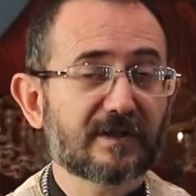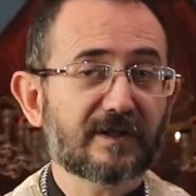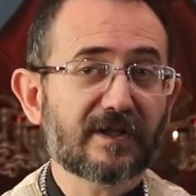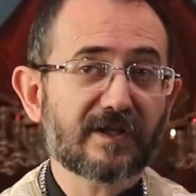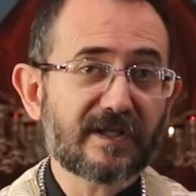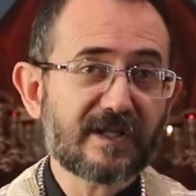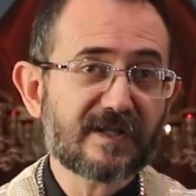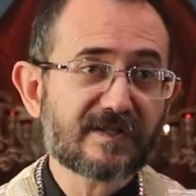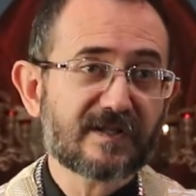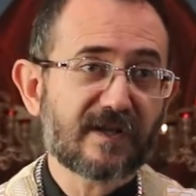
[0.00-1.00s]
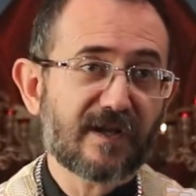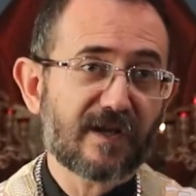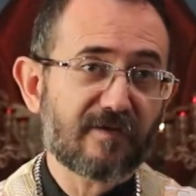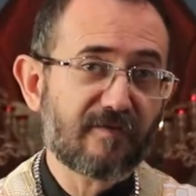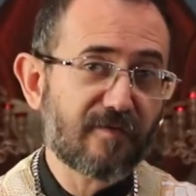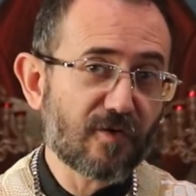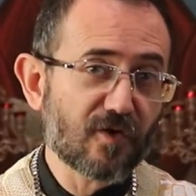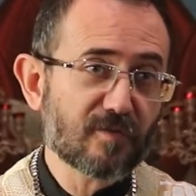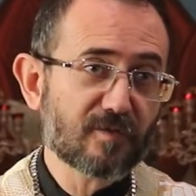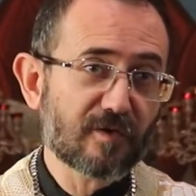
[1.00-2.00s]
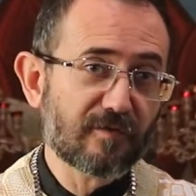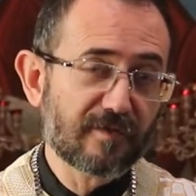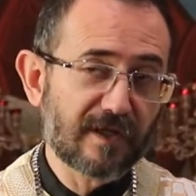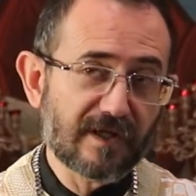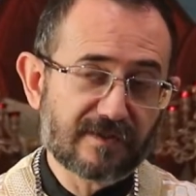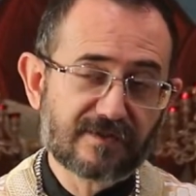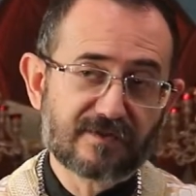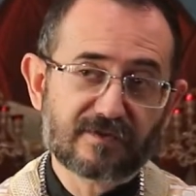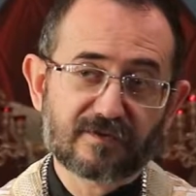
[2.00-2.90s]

There is a form of loss.